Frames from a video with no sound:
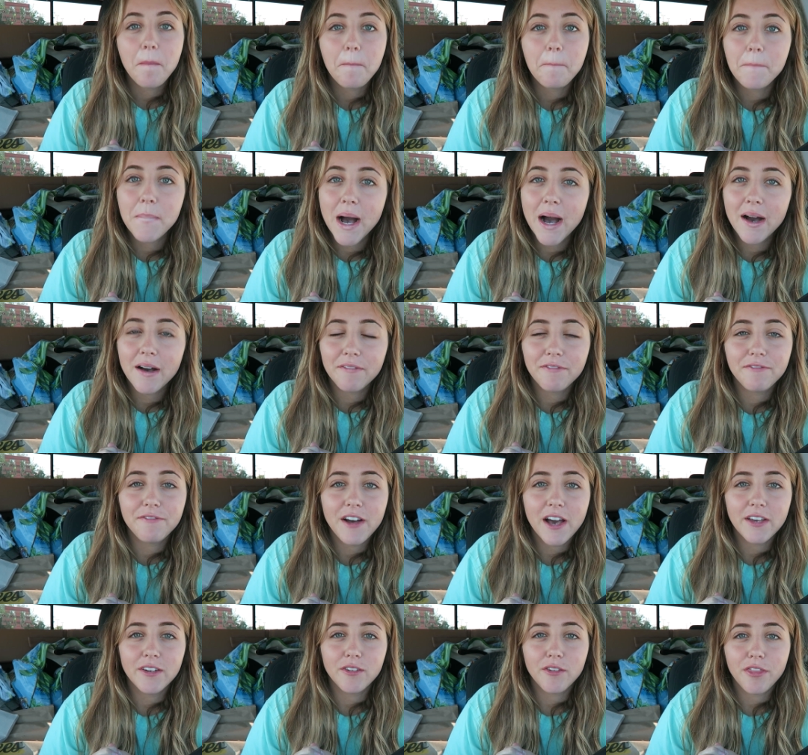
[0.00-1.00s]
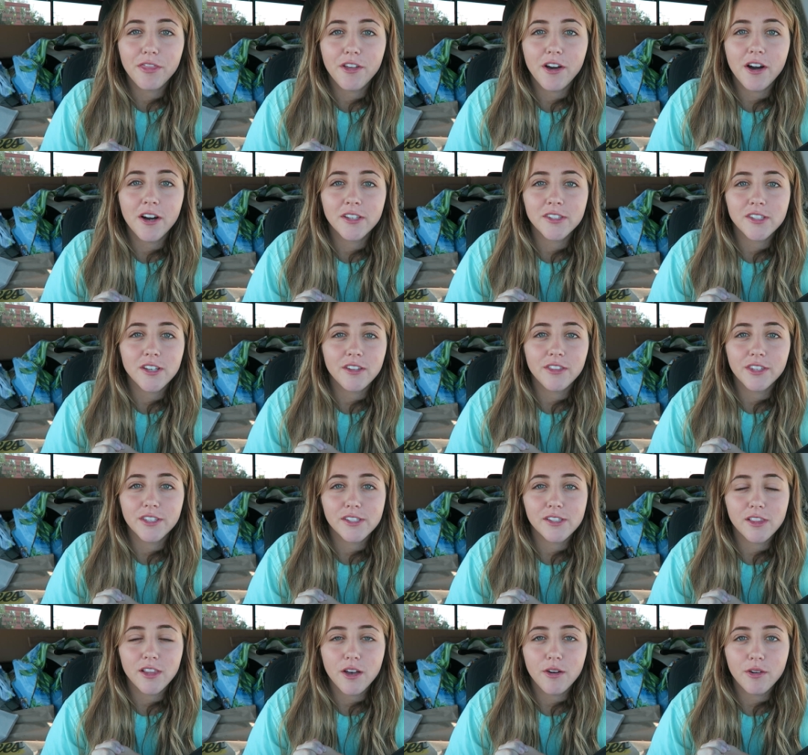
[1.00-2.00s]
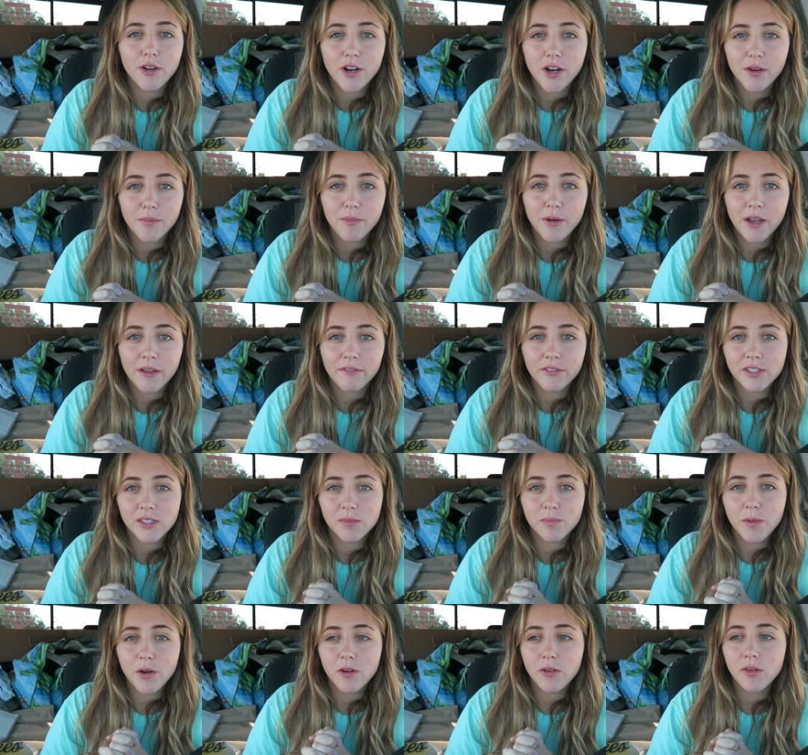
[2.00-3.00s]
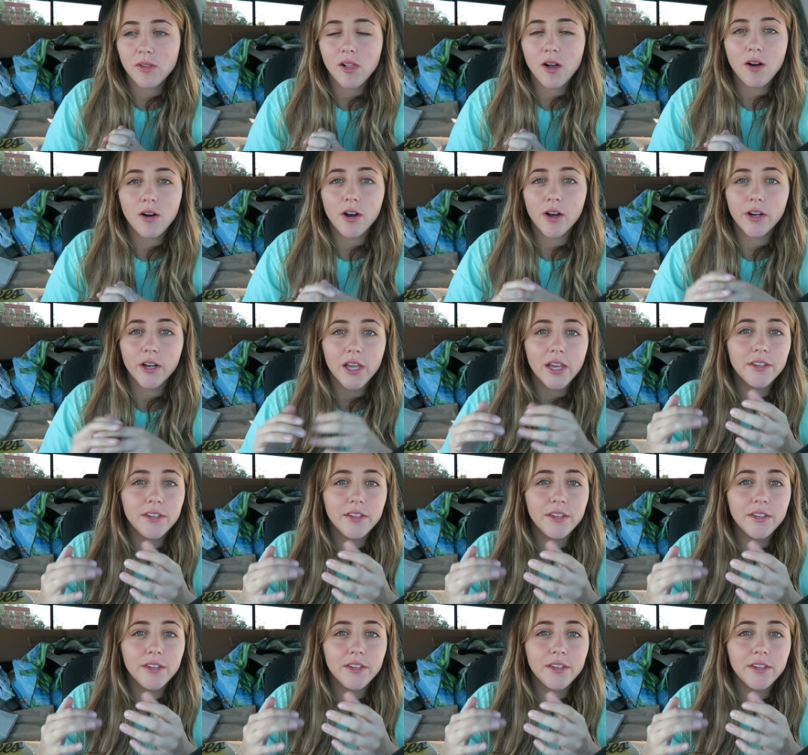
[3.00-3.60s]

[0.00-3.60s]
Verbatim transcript: My final thoughts on this low-carb breakfast bowl are